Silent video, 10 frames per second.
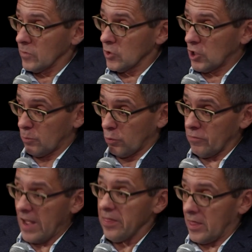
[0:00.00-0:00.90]
to
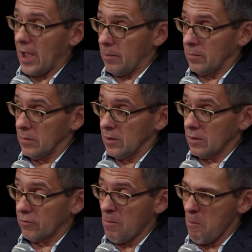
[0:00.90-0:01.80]
prevent them
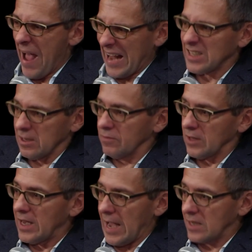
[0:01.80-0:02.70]
from
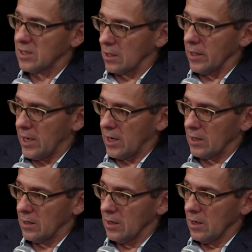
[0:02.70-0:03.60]
massively escalating